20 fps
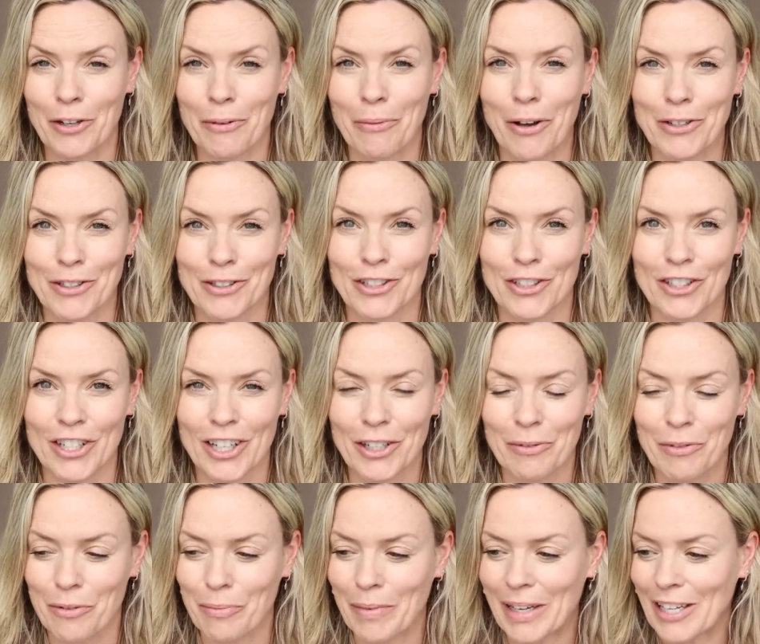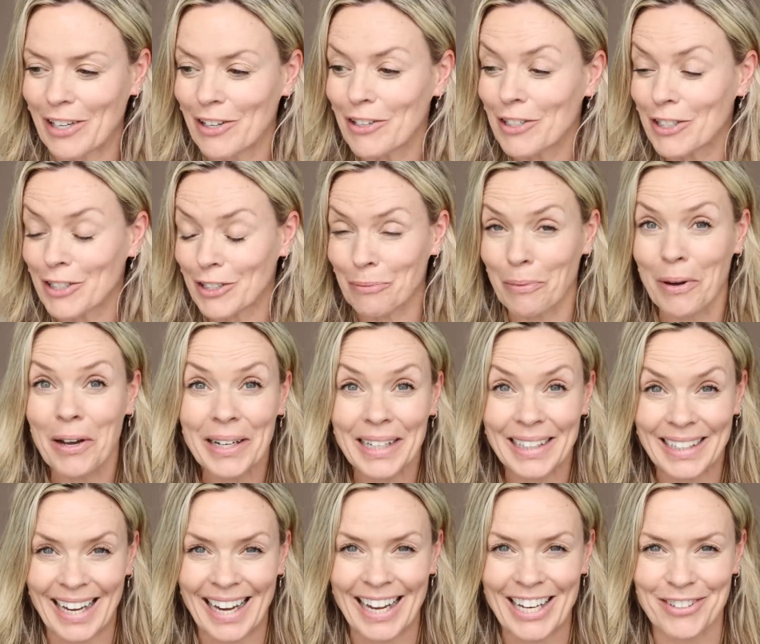who works on the channel with me, used to work
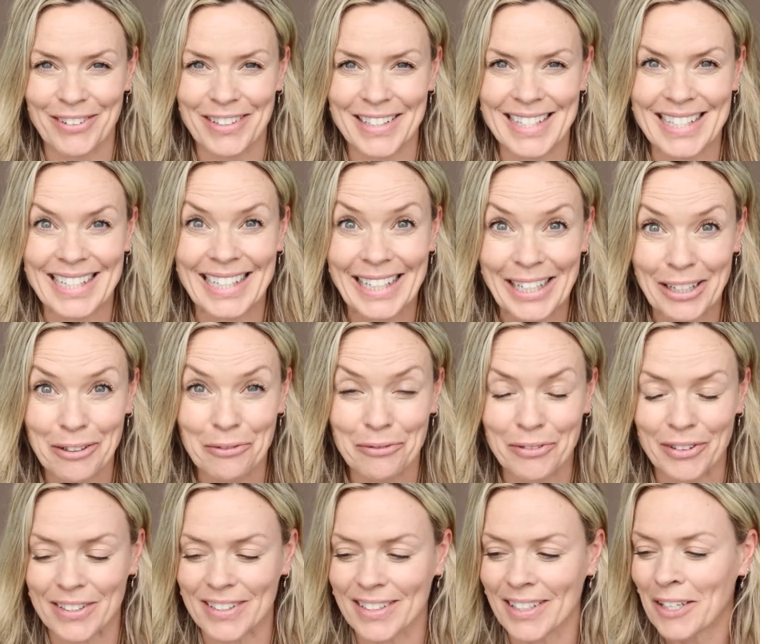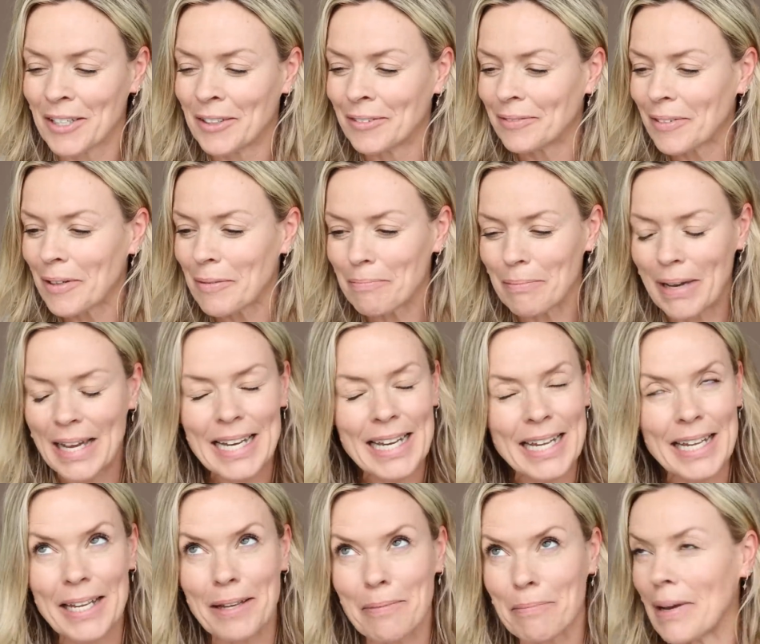in a hairdresser's in Guildford
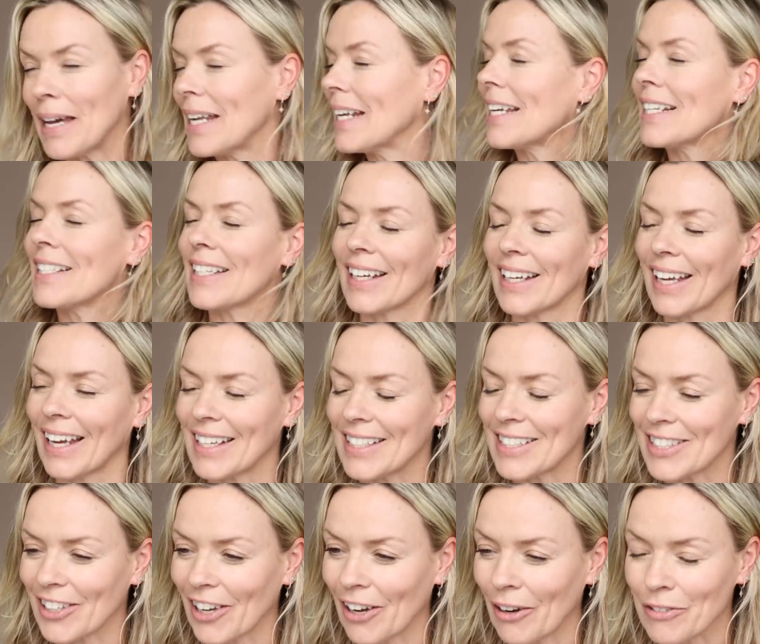many, many decades ago.